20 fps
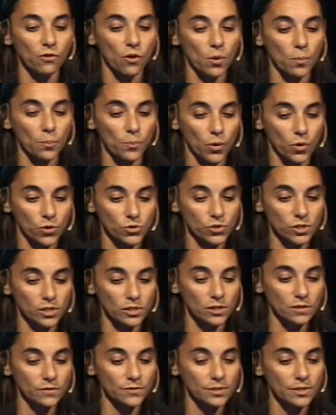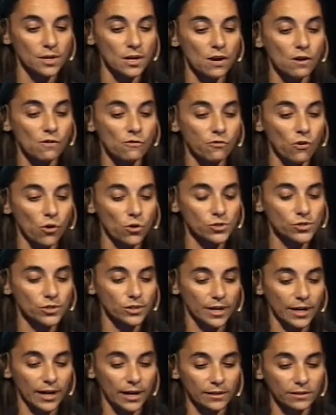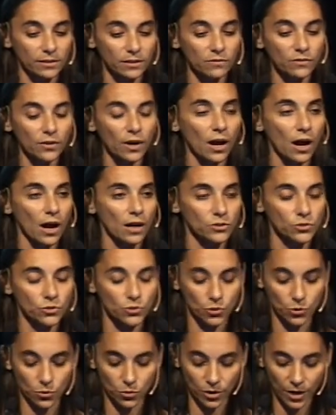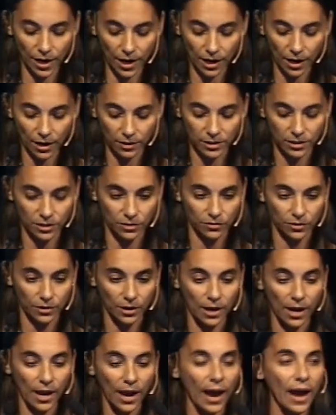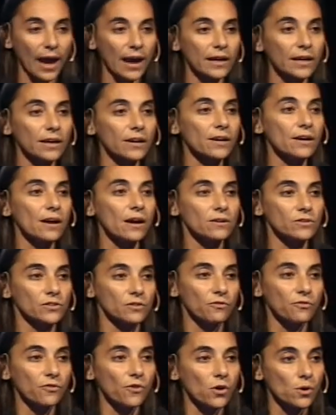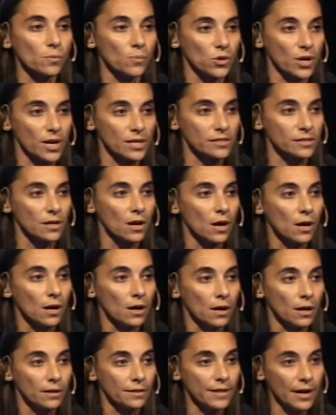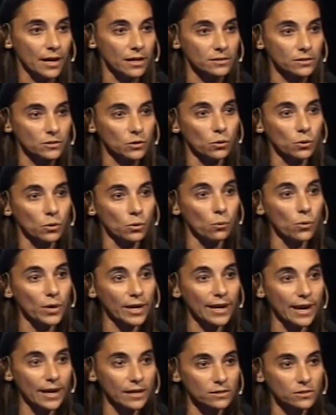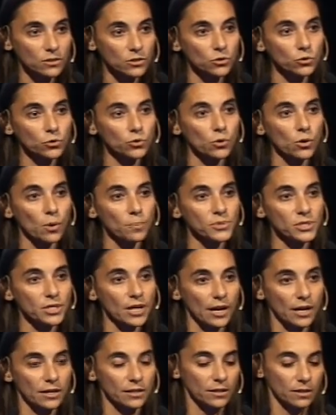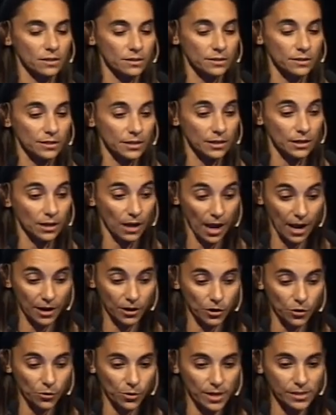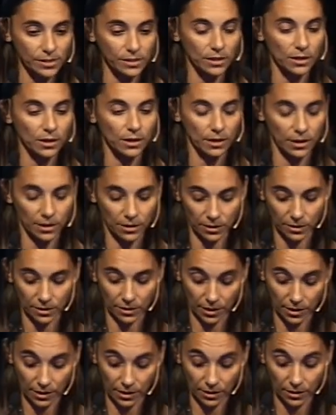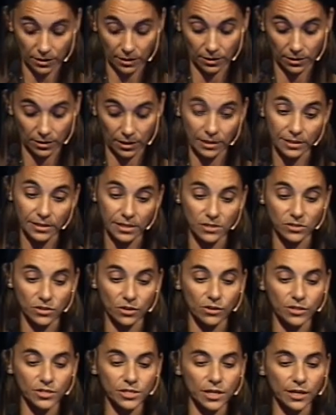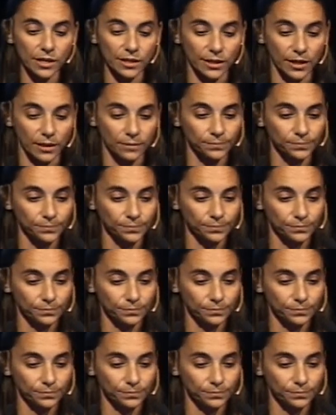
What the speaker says: false negative, and true negative. And here are the formulas that we get to obtain the accuracy in this criteria.